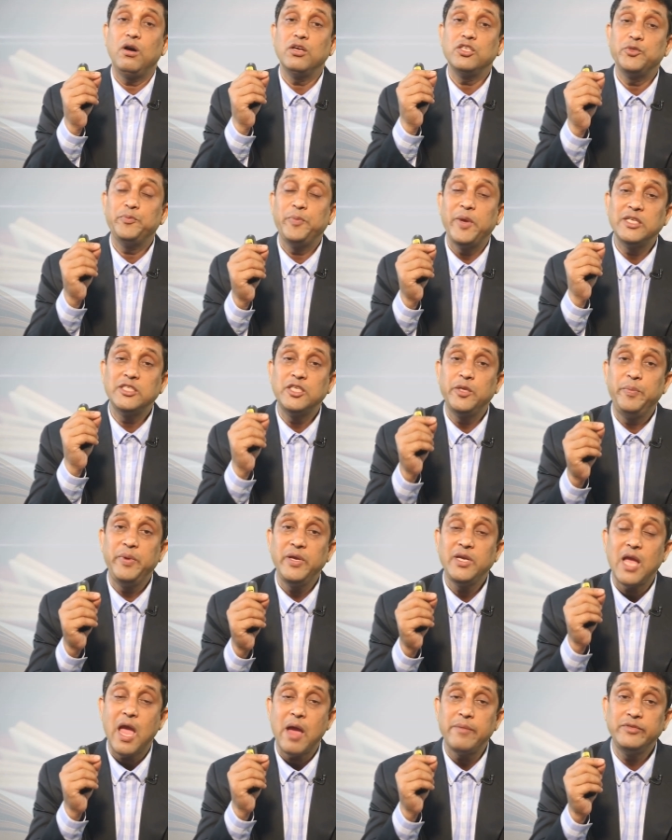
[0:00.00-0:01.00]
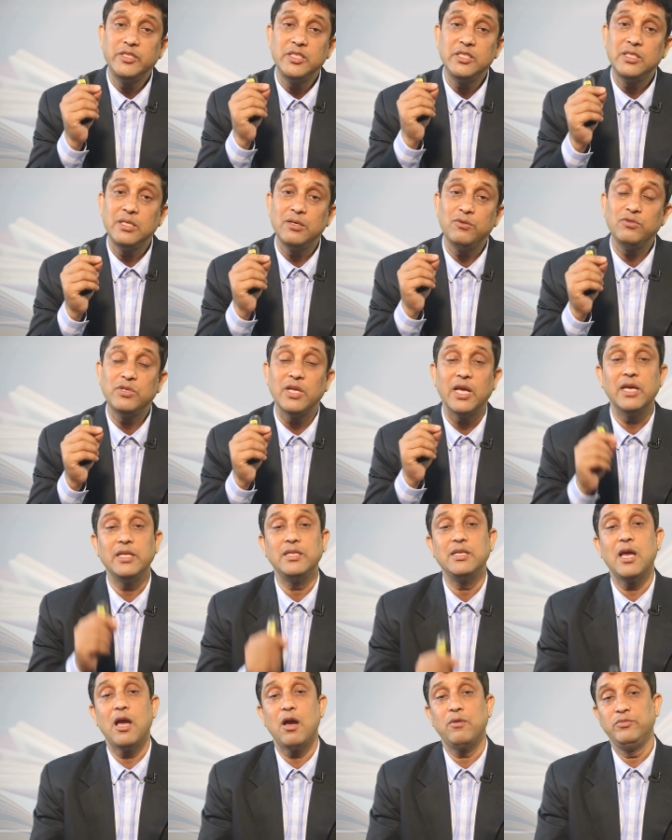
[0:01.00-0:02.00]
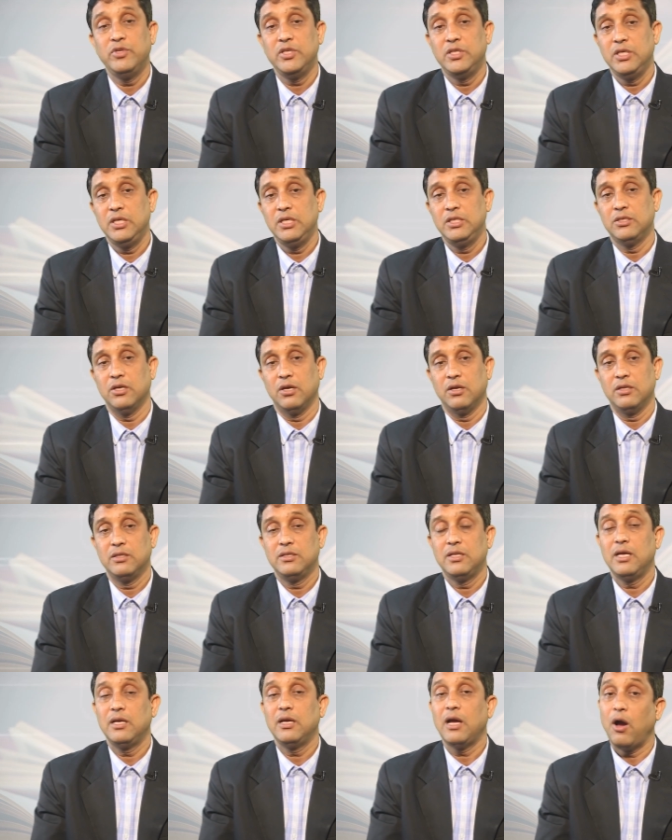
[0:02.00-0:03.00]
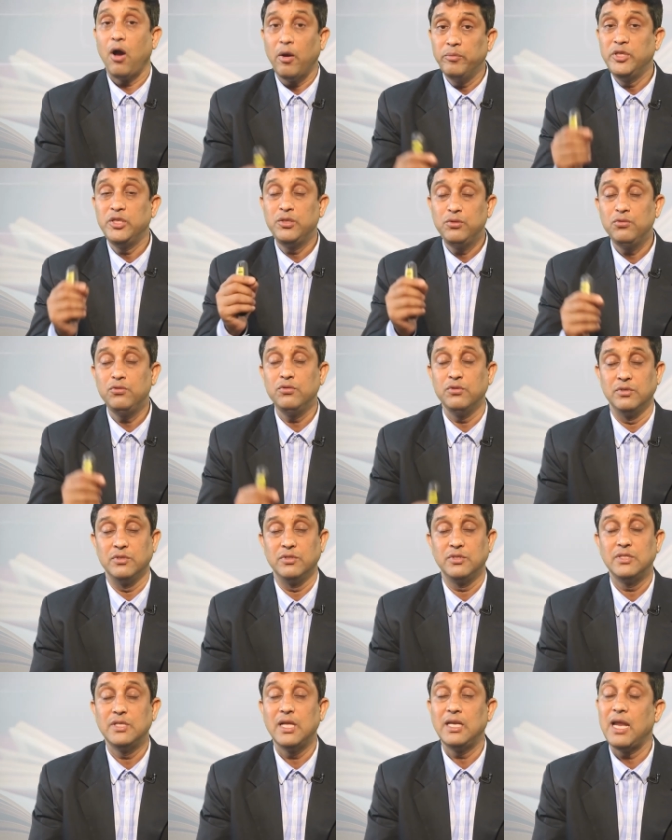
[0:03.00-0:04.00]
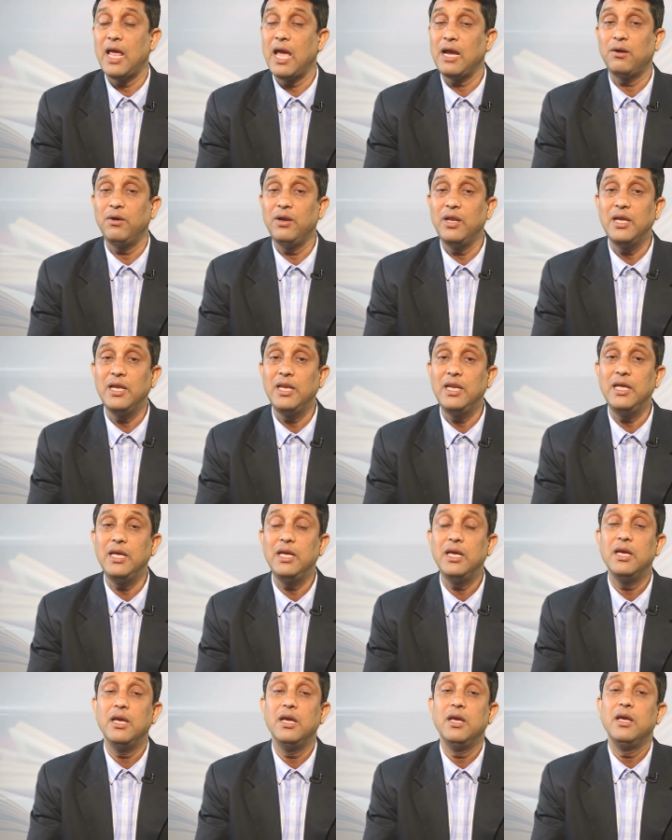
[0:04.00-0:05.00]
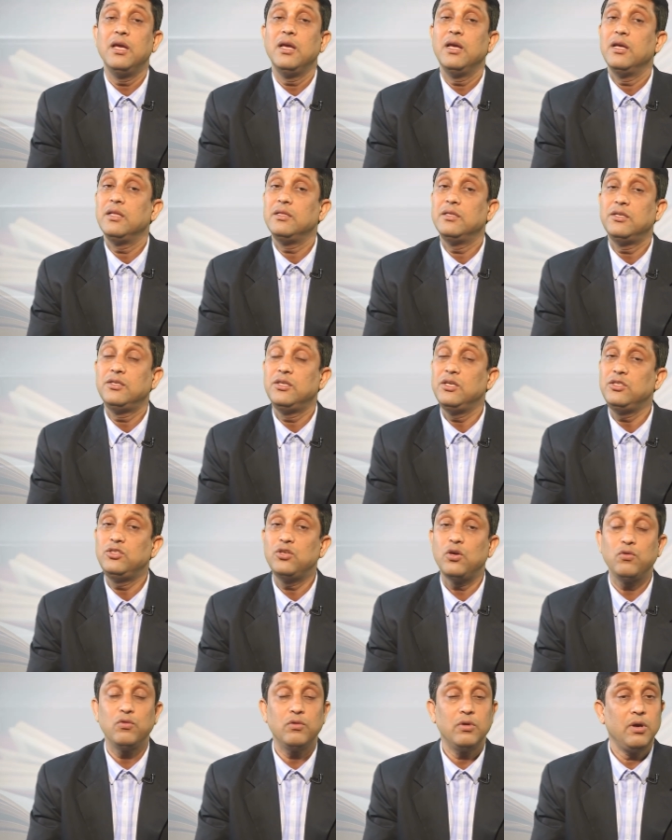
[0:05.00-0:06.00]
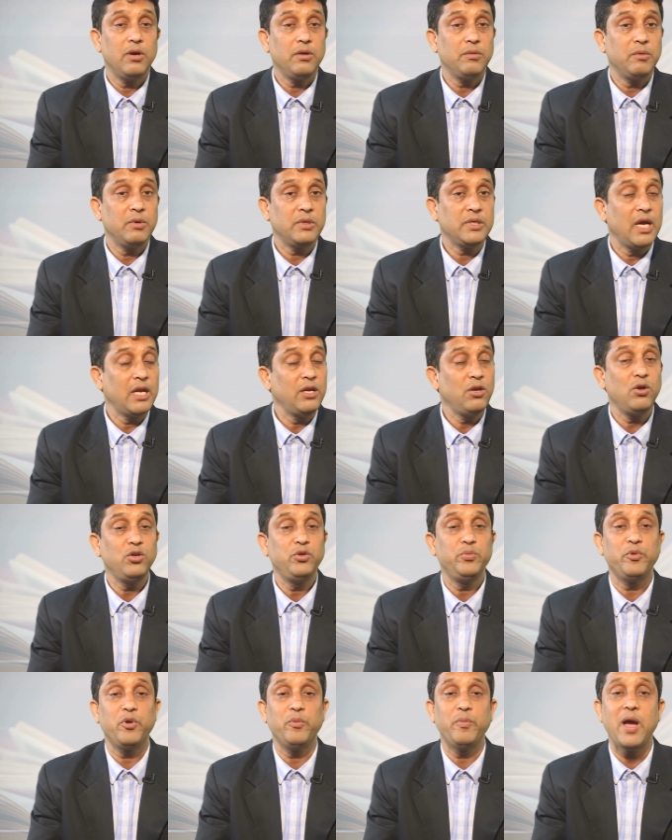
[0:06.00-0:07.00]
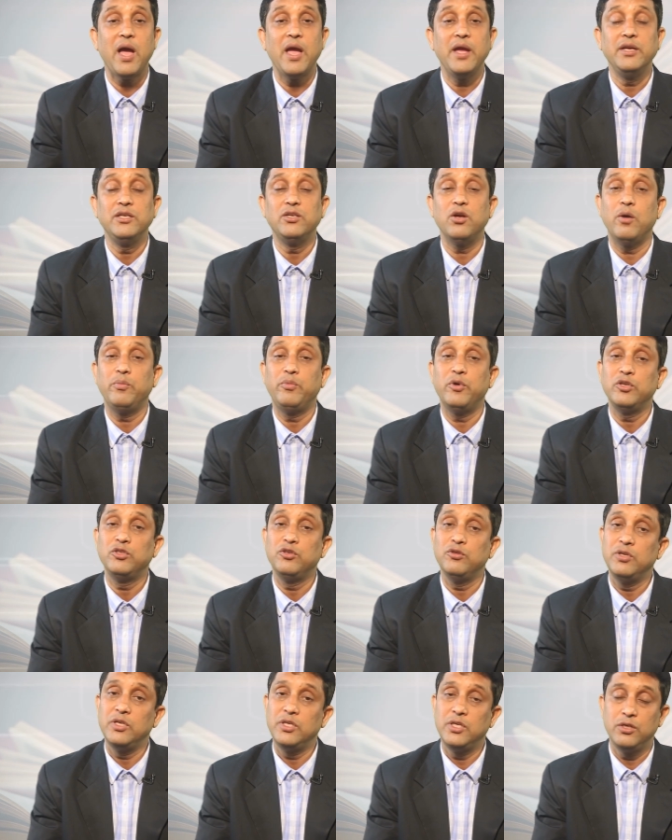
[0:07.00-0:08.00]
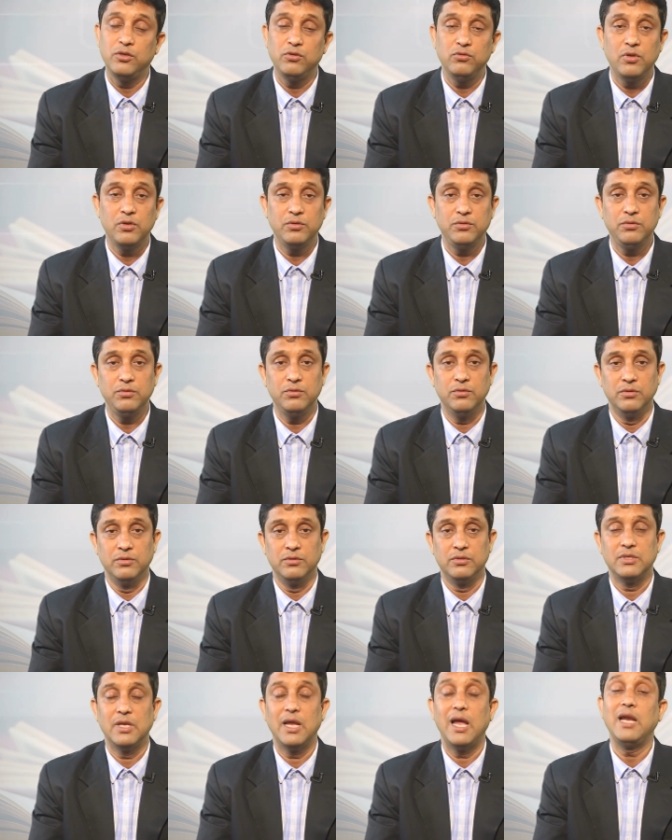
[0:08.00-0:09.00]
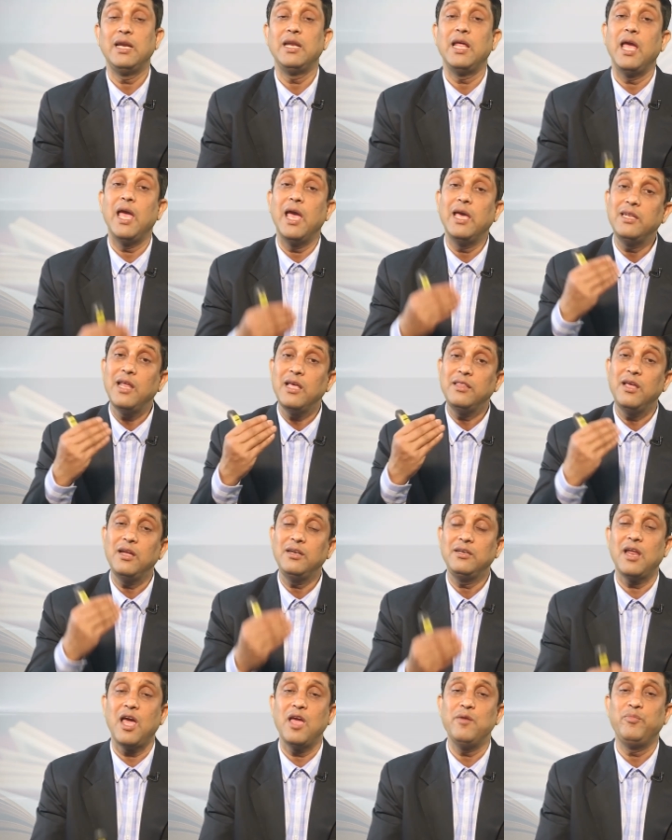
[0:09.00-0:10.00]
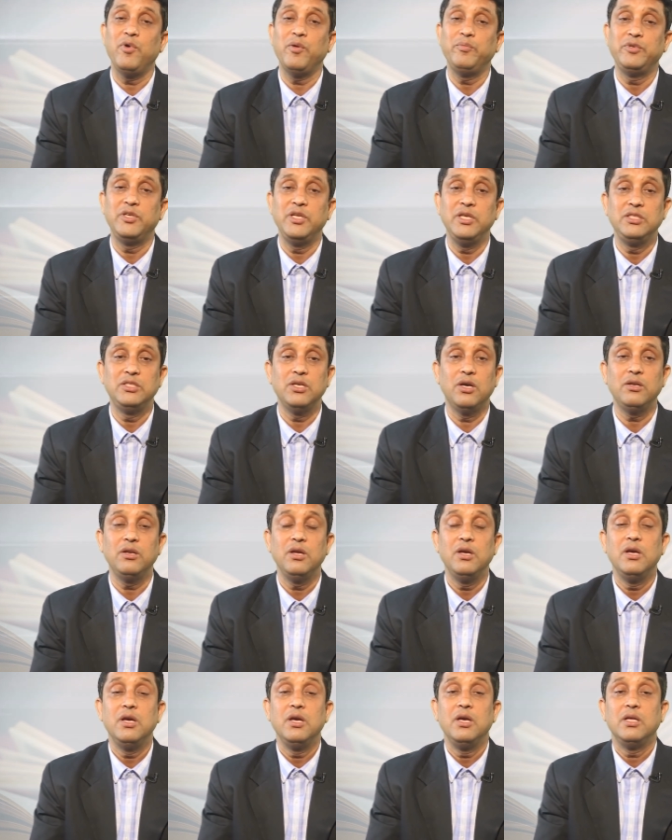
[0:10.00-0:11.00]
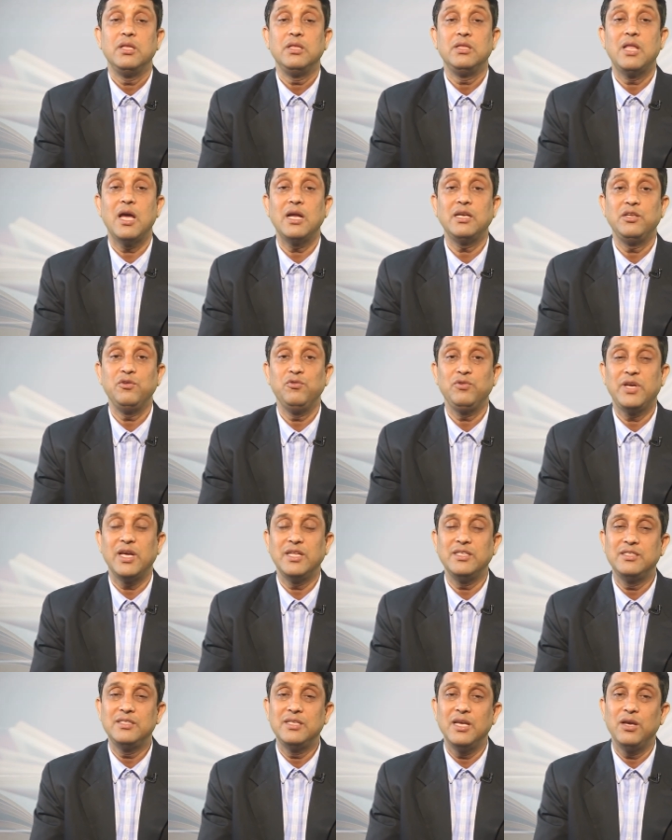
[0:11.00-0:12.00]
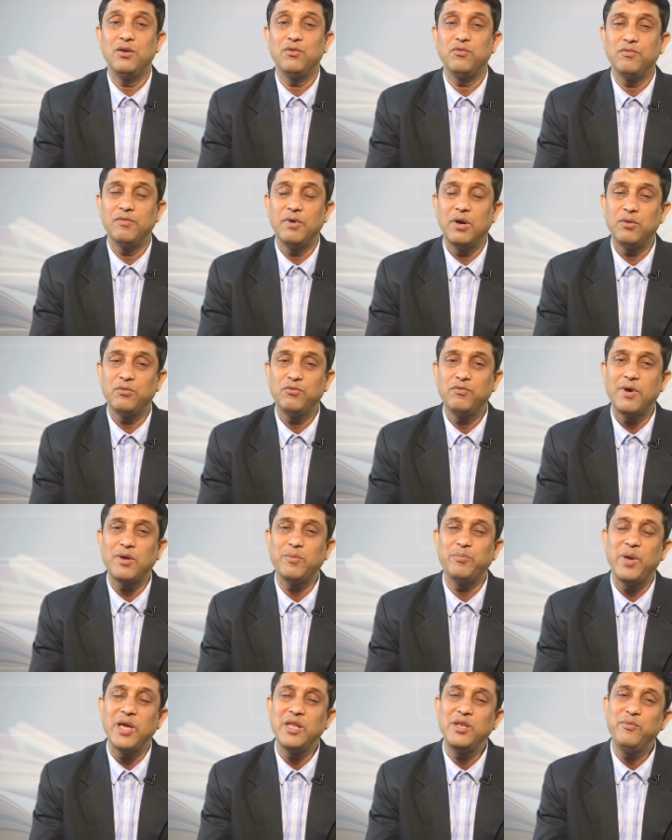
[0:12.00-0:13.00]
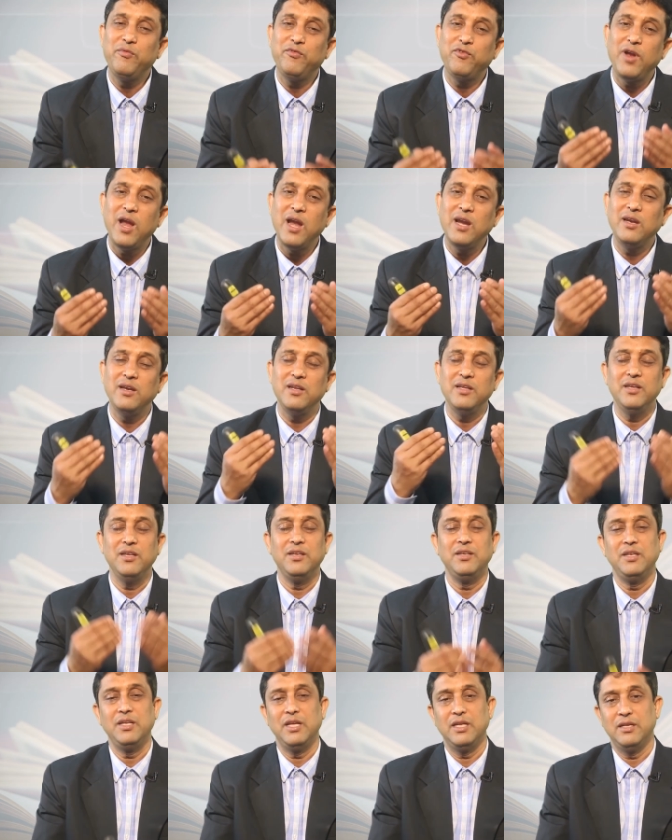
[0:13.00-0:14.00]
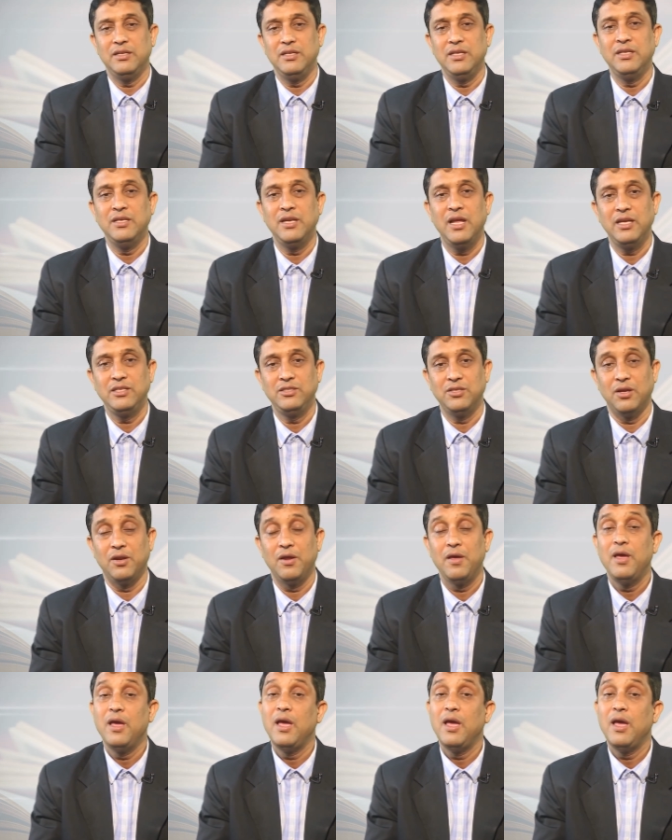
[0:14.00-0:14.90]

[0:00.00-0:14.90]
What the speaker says: specific aptitude area of the teacher, of the students. Then accordingly the teacher cannot provide opportunity to the students. And another type of teacher that you can say who are very friendly in nature,